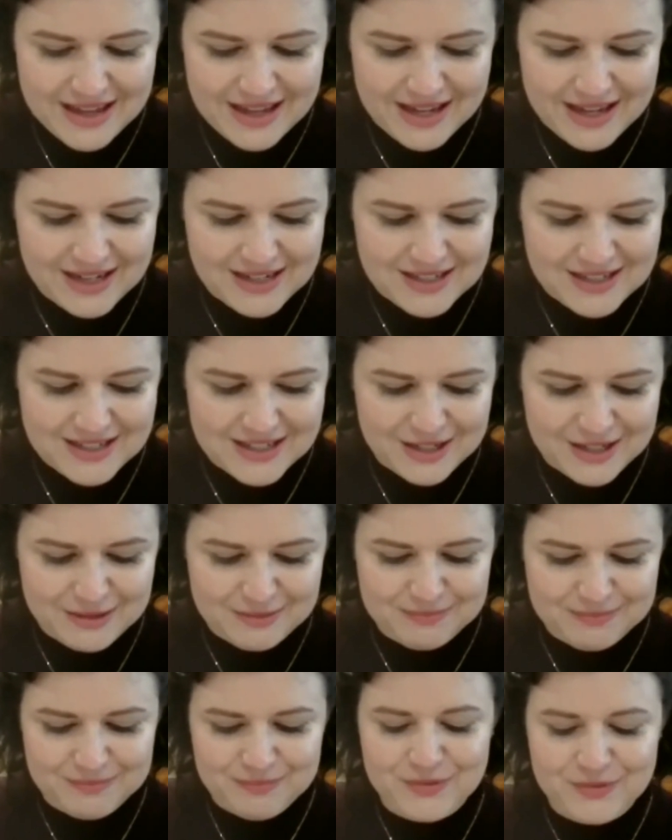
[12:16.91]
And,
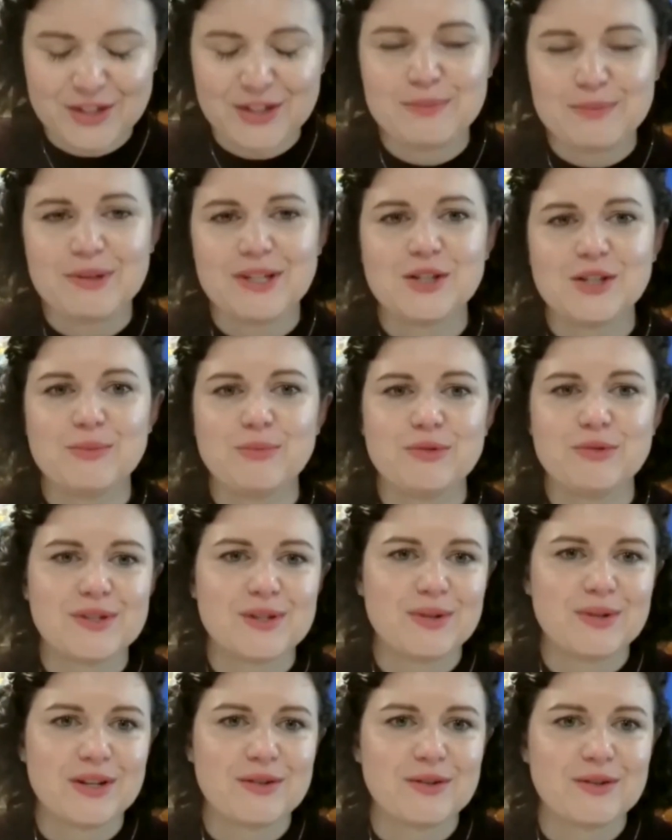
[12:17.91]
picture
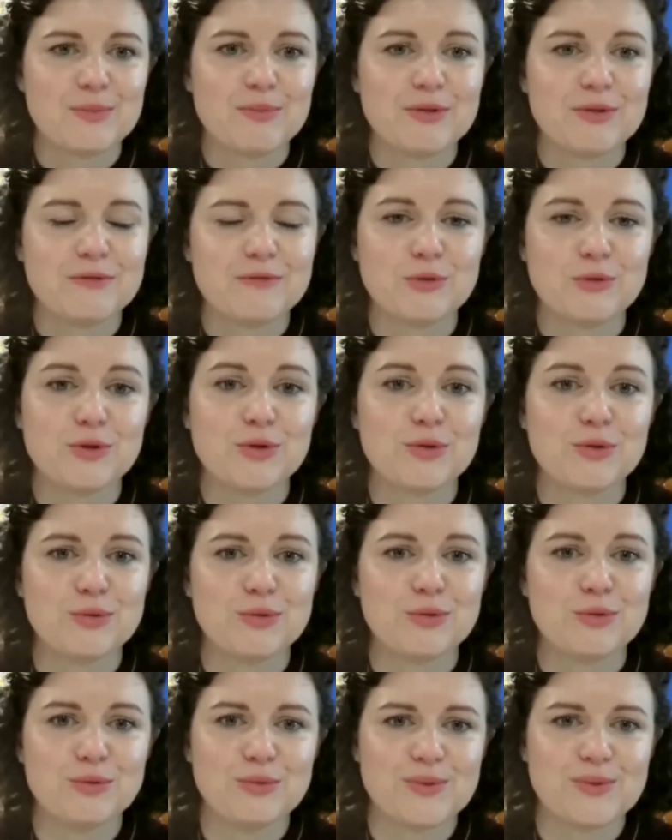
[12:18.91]
books are one of those beautiful
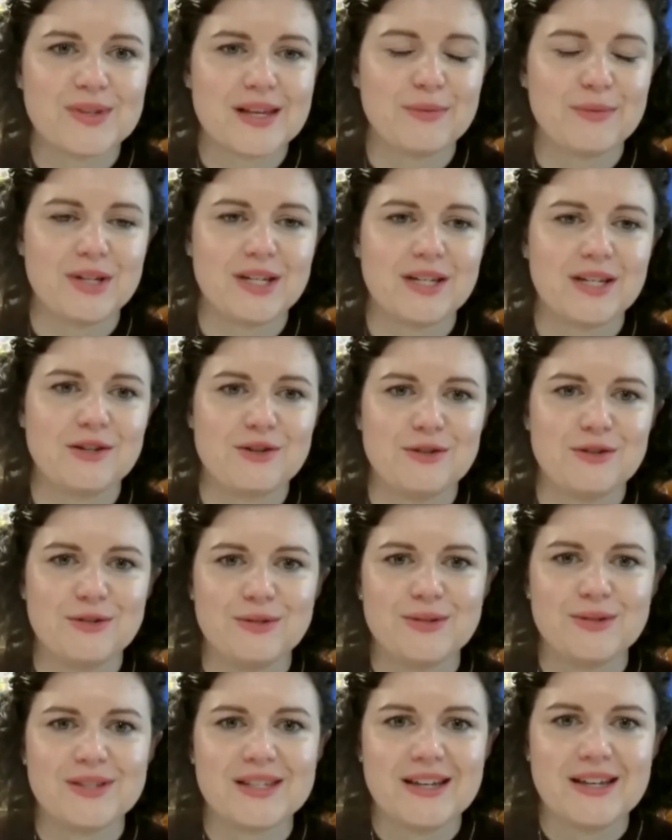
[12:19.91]
tools that we can
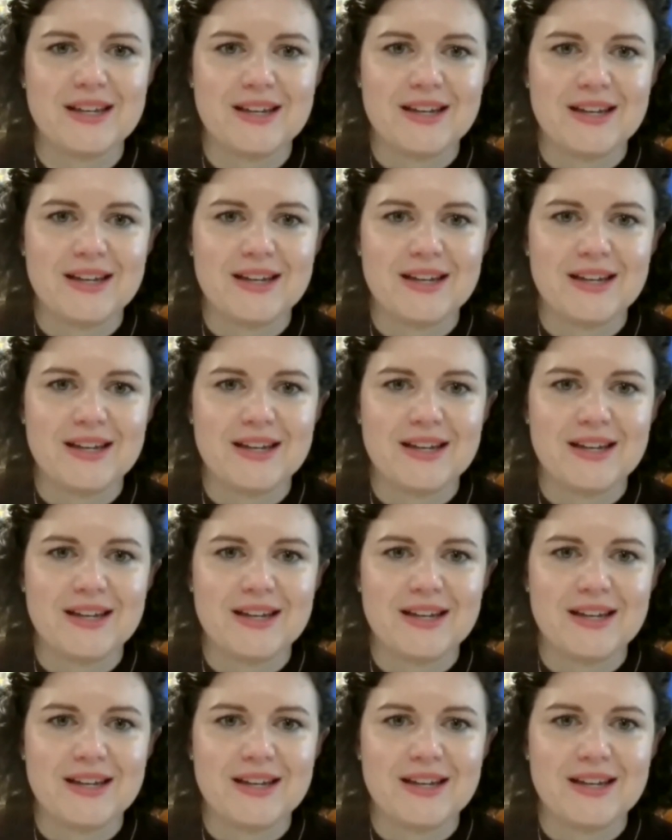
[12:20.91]
use